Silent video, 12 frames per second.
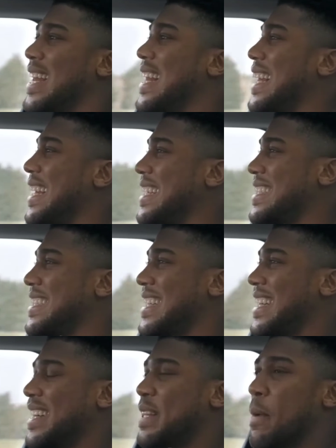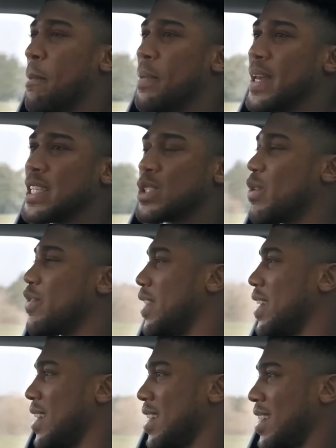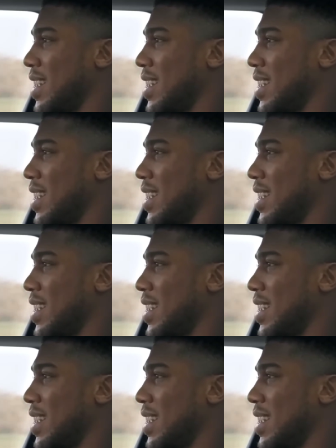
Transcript: unleash the beast within.